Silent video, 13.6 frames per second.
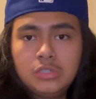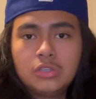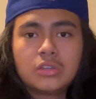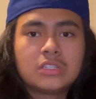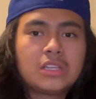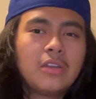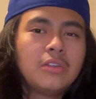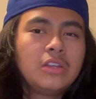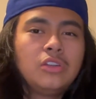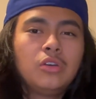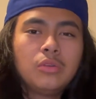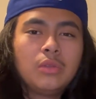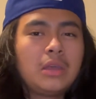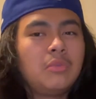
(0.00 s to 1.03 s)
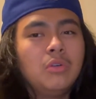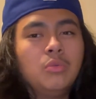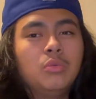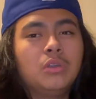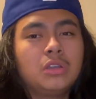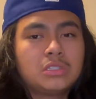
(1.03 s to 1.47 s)
because I already know like
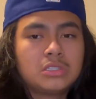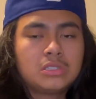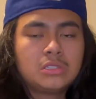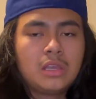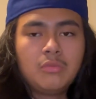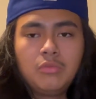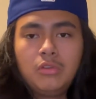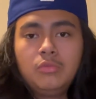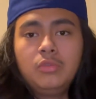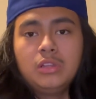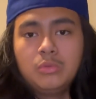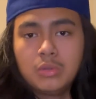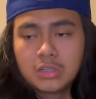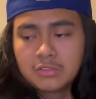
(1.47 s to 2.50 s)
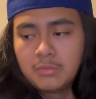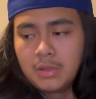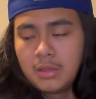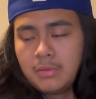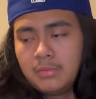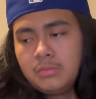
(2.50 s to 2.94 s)
what works and what really works for
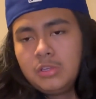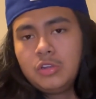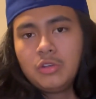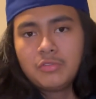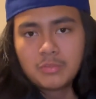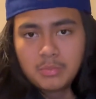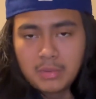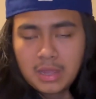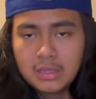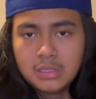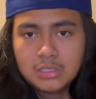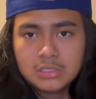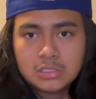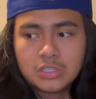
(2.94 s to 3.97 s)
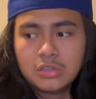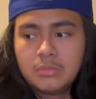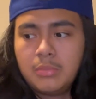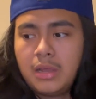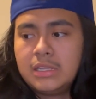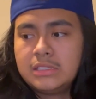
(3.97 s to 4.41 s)
my certain
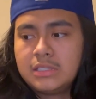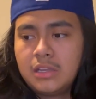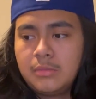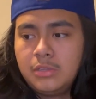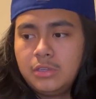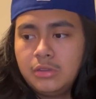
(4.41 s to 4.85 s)
body type.